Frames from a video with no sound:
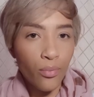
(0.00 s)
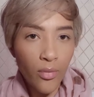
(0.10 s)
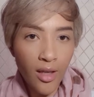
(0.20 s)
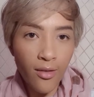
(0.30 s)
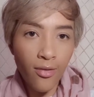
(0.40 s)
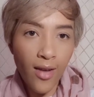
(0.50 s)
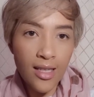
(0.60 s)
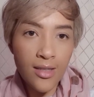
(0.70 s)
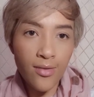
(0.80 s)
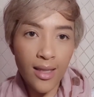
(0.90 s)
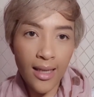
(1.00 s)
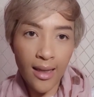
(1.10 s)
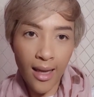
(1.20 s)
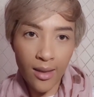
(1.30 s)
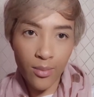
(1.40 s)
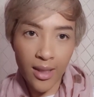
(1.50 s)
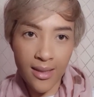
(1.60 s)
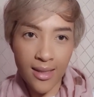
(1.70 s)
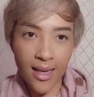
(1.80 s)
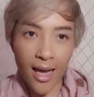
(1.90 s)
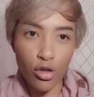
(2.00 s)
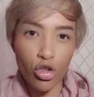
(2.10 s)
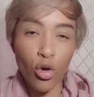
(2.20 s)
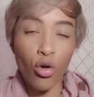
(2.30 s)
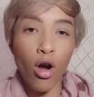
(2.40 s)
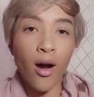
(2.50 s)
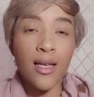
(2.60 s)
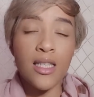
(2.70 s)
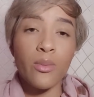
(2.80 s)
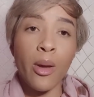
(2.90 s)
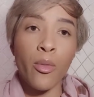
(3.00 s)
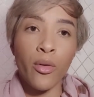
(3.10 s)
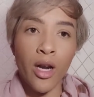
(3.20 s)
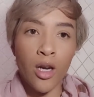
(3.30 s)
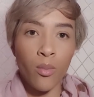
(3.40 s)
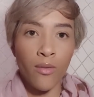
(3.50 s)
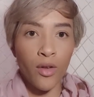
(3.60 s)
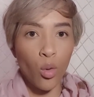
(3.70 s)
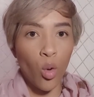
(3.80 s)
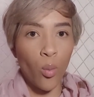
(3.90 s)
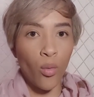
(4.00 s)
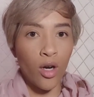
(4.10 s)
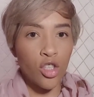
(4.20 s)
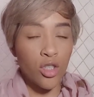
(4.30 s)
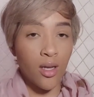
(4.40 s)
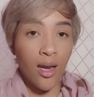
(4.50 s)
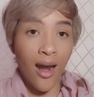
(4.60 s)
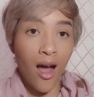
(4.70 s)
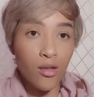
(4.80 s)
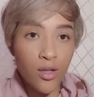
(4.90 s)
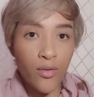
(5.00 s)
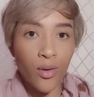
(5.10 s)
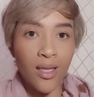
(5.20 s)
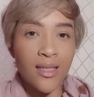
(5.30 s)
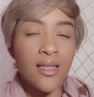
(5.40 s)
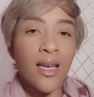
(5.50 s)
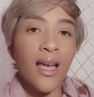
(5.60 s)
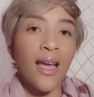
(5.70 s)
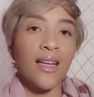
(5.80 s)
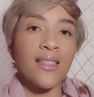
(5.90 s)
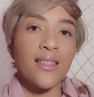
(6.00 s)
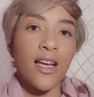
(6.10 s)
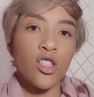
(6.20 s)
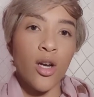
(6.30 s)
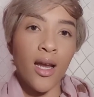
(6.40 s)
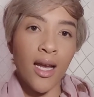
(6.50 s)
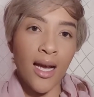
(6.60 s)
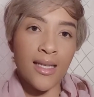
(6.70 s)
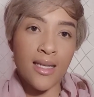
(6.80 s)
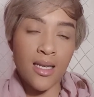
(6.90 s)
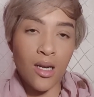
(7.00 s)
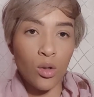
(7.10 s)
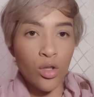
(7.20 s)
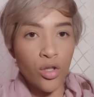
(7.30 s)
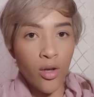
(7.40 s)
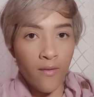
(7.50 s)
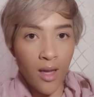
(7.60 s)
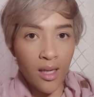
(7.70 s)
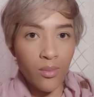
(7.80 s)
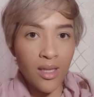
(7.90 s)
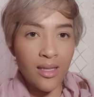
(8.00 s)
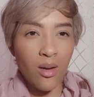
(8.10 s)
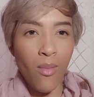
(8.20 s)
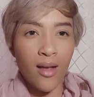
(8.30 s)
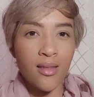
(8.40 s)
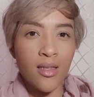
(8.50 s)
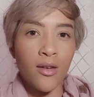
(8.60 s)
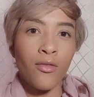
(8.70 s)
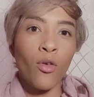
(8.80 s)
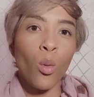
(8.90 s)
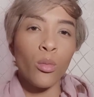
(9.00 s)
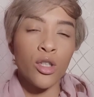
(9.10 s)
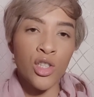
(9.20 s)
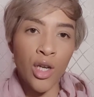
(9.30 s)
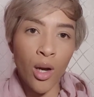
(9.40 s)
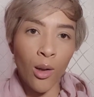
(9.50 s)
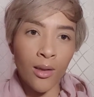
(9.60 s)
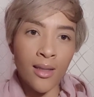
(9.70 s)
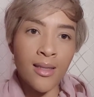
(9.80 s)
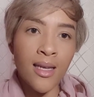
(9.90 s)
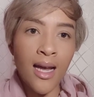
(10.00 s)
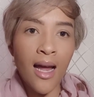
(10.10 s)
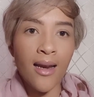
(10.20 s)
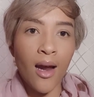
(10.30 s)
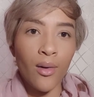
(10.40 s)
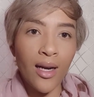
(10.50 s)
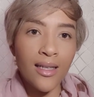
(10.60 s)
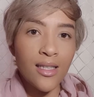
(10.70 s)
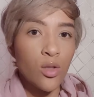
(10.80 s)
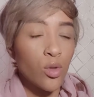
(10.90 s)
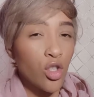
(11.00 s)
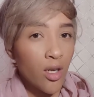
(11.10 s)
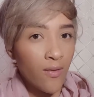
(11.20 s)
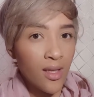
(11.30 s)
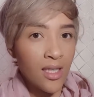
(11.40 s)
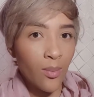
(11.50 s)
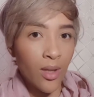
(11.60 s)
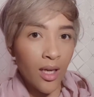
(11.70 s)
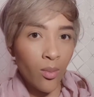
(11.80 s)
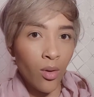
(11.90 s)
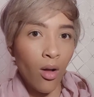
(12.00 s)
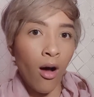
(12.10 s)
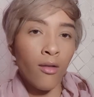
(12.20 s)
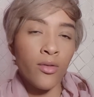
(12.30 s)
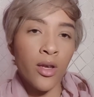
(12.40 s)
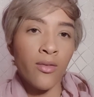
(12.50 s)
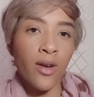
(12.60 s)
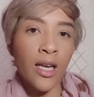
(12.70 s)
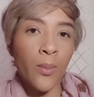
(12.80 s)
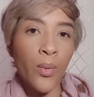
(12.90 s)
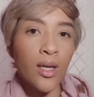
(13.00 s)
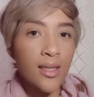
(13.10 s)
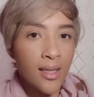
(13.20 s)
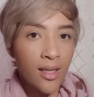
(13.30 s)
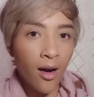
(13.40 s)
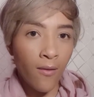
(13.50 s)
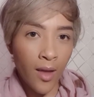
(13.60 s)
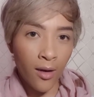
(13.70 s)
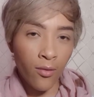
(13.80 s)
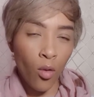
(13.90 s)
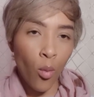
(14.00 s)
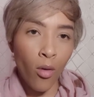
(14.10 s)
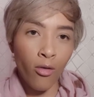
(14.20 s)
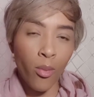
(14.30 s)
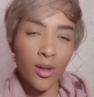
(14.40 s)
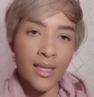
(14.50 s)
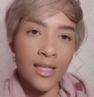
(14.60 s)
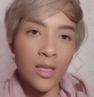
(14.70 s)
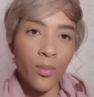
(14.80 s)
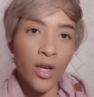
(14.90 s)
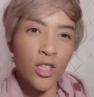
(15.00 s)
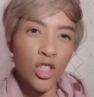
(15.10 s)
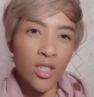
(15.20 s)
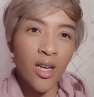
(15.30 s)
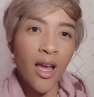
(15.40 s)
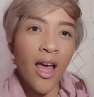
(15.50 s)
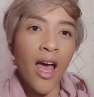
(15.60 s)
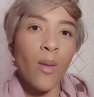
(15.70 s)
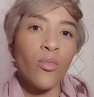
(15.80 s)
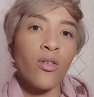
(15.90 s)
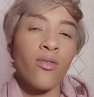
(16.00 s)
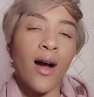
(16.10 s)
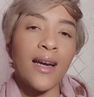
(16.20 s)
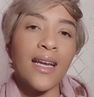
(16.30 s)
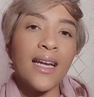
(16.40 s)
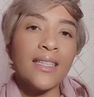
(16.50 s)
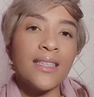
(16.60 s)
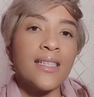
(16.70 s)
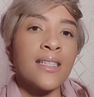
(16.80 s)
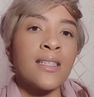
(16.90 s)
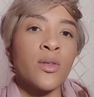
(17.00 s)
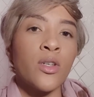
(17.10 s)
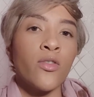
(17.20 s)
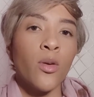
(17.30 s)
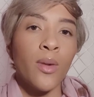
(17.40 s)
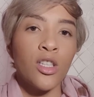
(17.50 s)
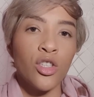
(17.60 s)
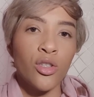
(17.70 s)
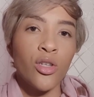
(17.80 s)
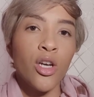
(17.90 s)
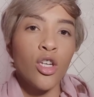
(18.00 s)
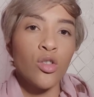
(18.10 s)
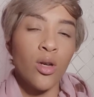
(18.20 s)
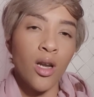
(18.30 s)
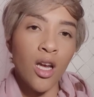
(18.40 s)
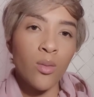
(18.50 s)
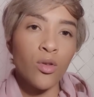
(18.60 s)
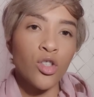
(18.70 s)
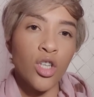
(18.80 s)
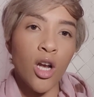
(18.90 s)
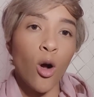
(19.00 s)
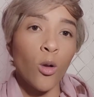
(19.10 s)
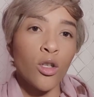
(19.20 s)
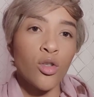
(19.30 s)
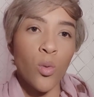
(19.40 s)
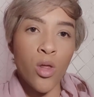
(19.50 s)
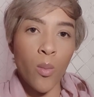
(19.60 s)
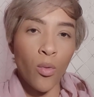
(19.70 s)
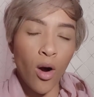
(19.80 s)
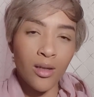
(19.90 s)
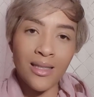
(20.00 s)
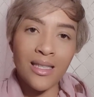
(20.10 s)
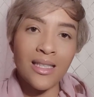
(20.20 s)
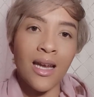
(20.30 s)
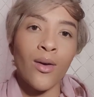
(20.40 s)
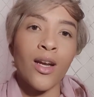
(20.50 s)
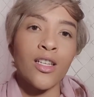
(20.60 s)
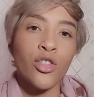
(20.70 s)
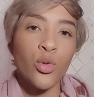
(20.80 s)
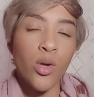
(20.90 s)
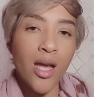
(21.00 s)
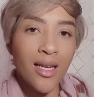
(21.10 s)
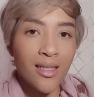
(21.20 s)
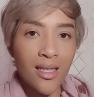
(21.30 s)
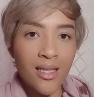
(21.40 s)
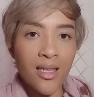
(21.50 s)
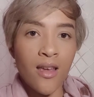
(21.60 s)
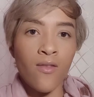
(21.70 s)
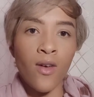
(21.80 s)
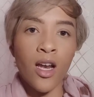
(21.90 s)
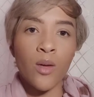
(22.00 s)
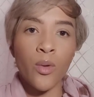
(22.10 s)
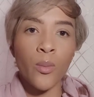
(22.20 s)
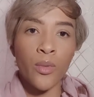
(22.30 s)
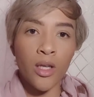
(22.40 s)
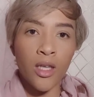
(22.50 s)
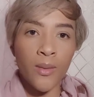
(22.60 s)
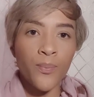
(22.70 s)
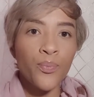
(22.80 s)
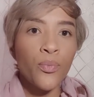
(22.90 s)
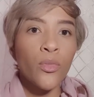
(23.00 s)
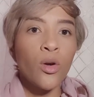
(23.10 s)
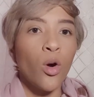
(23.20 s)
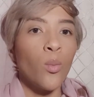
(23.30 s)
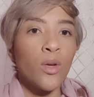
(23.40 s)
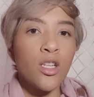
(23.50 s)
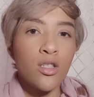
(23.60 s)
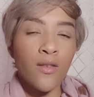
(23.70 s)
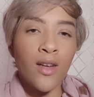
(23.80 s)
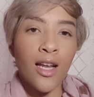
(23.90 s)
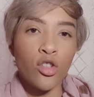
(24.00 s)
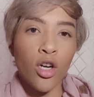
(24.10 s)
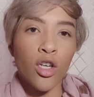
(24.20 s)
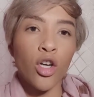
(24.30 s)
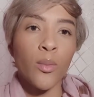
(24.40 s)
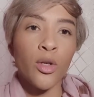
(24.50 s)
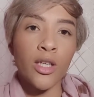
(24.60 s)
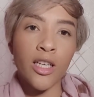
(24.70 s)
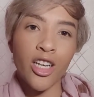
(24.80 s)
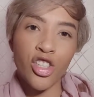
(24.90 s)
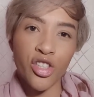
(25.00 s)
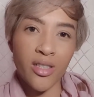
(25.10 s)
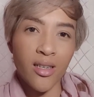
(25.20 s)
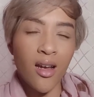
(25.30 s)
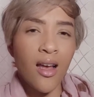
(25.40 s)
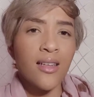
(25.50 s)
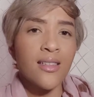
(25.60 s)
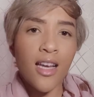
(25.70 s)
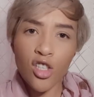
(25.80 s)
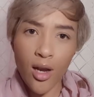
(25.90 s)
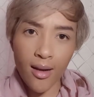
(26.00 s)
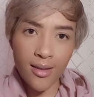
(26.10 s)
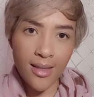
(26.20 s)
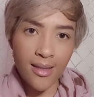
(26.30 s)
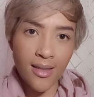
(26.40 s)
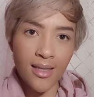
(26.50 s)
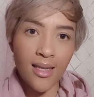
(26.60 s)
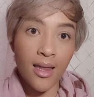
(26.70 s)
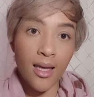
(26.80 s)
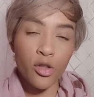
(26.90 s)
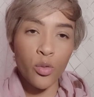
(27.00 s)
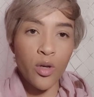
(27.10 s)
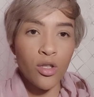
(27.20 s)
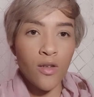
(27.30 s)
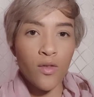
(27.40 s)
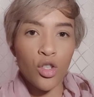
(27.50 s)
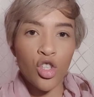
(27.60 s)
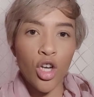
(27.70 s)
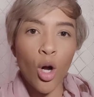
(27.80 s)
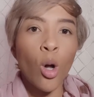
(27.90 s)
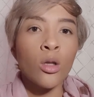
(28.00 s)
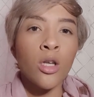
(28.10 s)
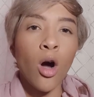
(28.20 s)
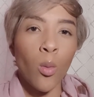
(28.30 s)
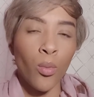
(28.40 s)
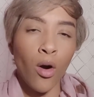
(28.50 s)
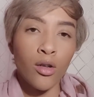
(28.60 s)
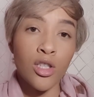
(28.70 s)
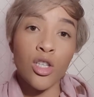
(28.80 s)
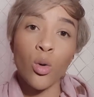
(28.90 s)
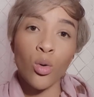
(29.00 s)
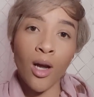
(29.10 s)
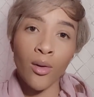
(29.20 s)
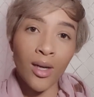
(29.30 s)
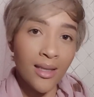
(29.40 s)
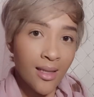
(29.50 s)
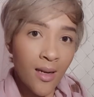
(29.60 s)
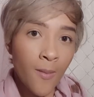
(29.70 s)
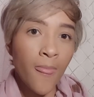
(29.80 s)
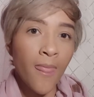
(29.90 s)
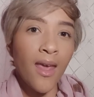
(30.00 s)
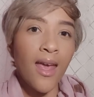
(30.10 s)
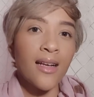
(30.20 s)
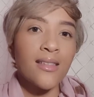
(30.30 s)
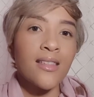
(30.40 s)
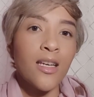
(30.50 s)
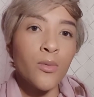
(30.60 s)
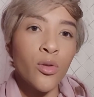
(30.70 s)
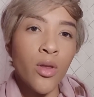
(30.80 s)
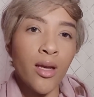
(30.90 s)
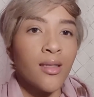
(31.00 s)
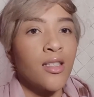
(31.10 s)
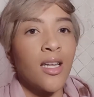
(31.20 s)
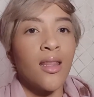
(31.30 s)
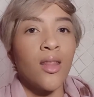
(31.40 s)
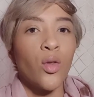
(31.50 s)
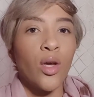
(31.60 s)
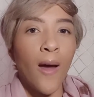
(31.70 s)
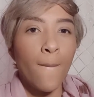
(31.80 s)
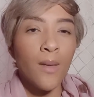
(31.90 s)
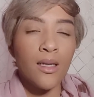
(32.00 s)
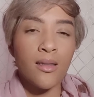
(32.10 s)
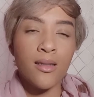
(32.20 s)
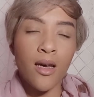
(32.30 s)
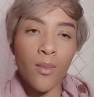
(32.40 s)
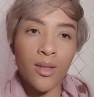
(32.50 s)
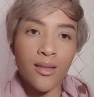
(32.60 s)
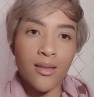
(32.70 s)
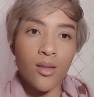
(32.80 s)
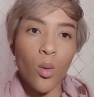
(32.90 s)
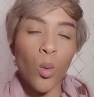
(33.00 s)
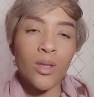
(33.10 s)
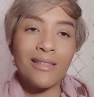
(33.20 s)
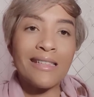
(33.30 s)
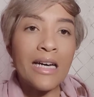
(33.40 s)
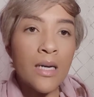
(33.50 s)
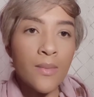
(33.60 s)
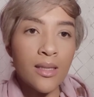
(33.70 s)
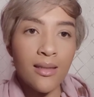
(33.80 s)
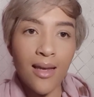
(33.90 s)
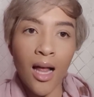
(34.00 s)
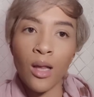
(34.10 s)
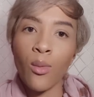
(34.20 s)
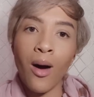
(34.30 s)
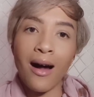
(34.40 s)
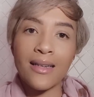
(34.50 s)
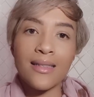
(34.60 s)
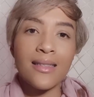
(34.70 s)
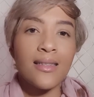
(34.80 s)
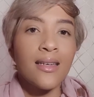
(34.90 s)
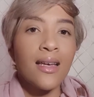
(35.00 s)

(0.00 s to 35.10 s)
effectively in that meeting, and so long as the memorandum of incorporation allows for it. In such a case, the notice of that meeting must inform the shareholders, directors, whichever is applicable, of the availability of that form of participation, and provide any necessary information to enable shareholders or their proxies, directors, to access the available medium or means of electronic communication. Such access is at the expense of the shareholder or proxy or director, except to the extent that the company determines otherwise.